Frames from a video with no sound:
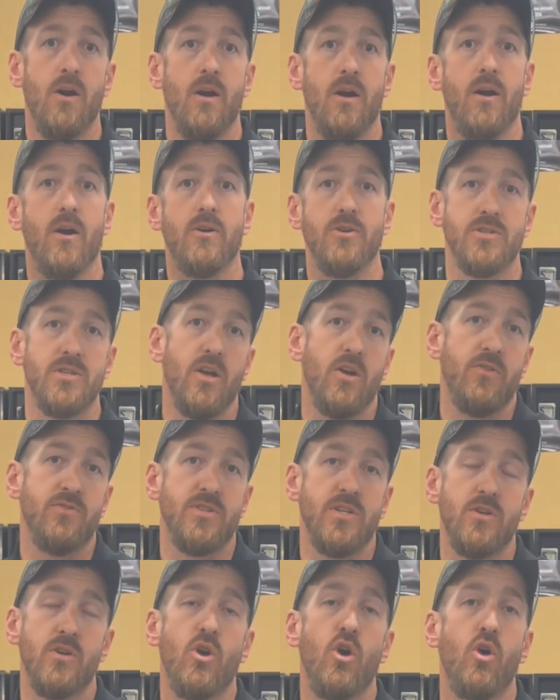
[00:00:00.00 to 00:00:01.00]

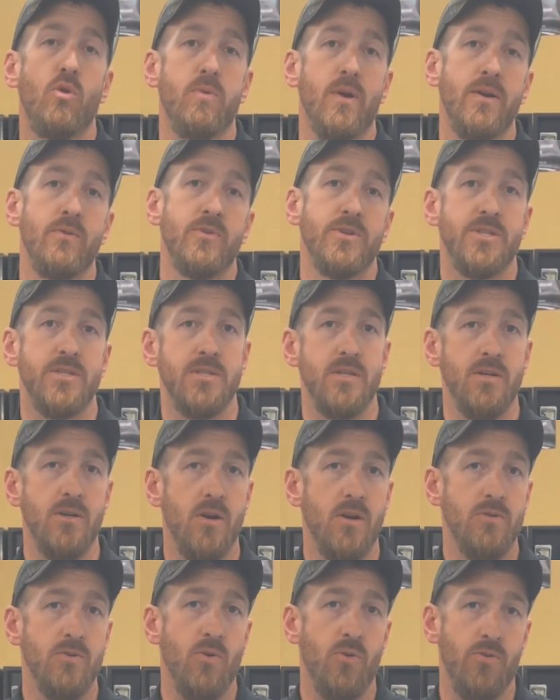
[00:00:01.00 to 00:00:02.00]
Ourselves in Colburn, which is in
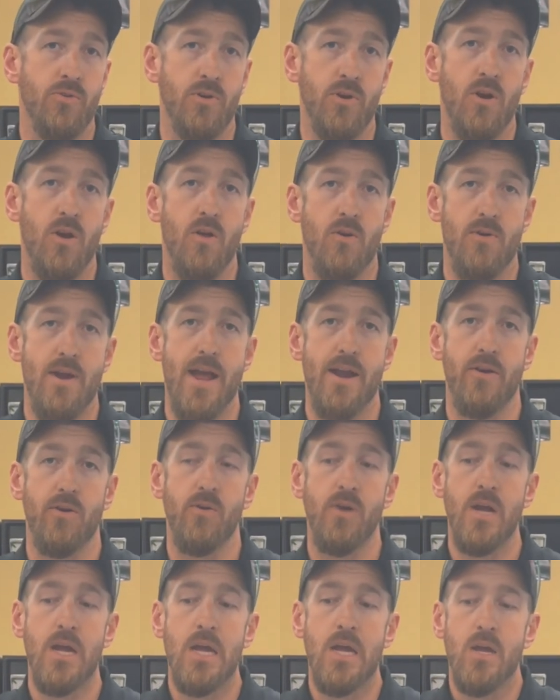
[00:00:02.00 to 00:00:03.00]
northern
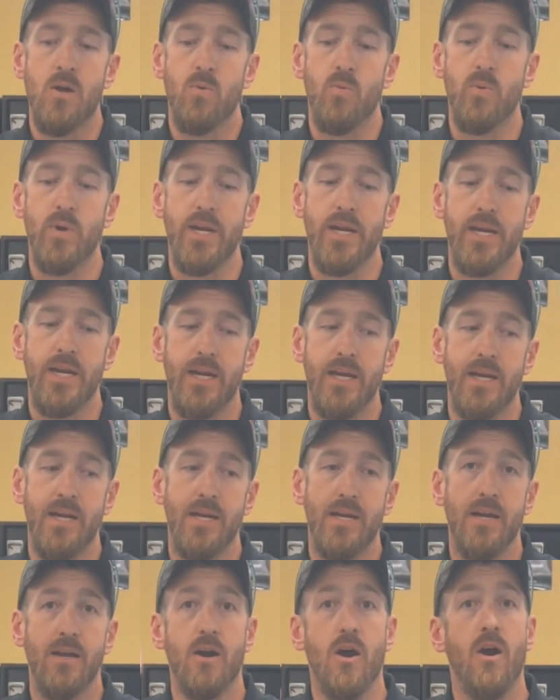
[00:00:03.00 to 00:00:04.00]
Colorado,
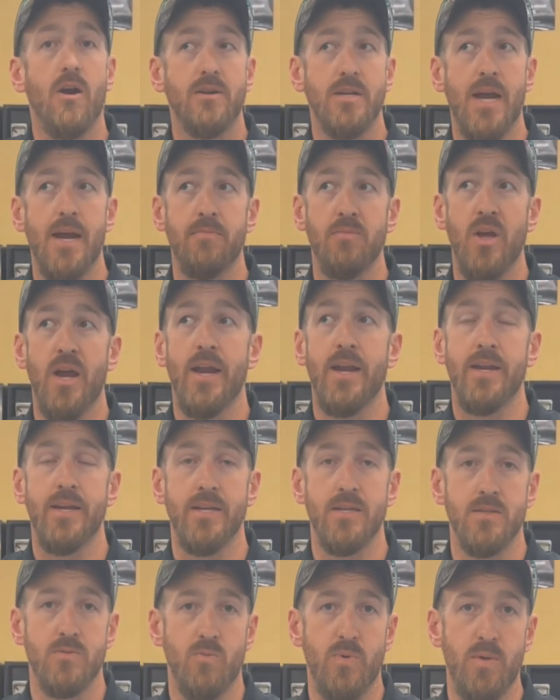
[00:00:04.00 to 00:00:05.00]
our timeline
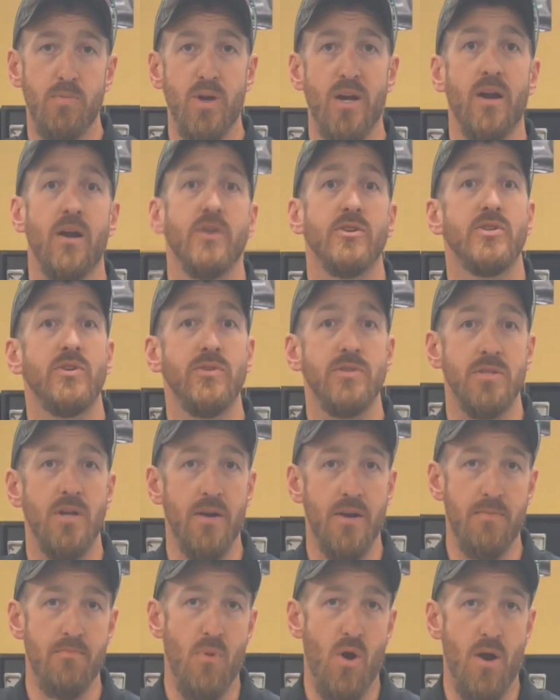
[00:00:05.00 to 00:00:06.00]
is we bring our students
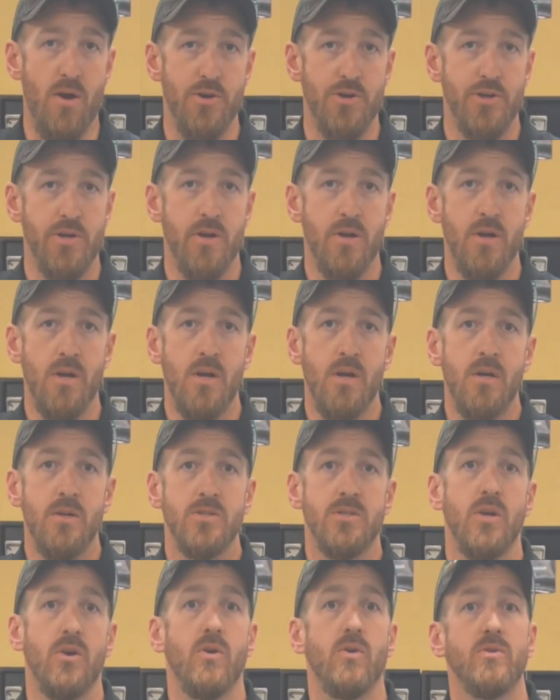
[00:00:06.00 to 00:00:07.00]
on in March.
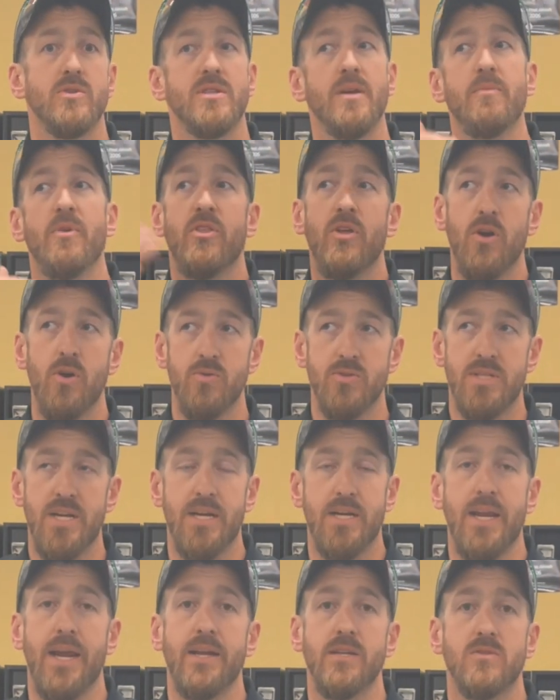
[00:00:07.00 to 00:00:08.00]
So some of those
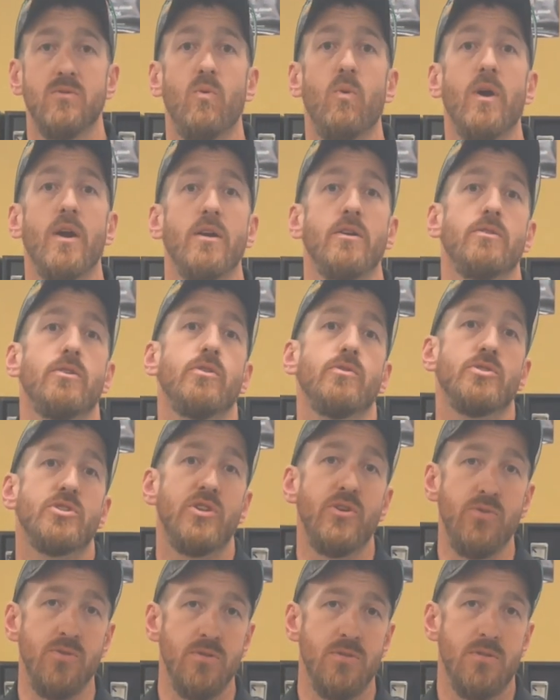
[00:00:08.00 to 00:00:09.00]
dictates where those
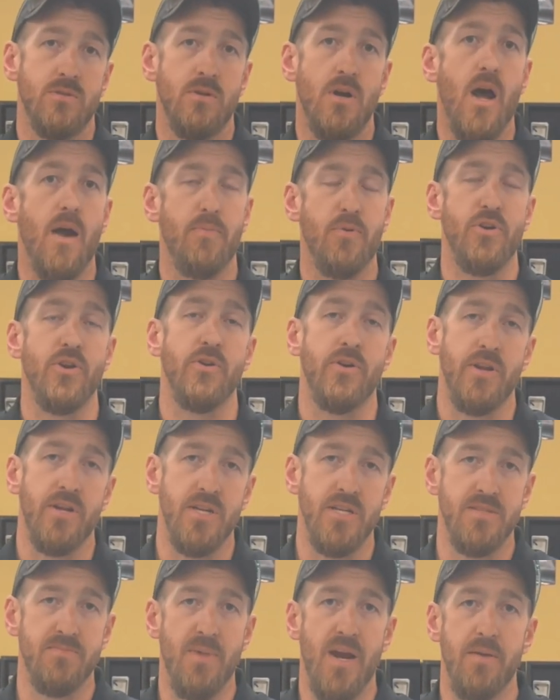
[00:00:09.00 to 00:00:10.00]
students'
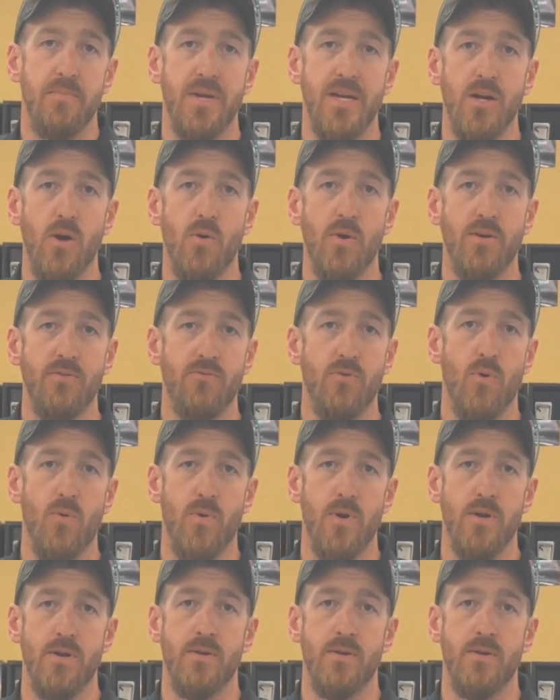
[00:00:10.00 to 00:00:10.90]
opportunities might be going forward.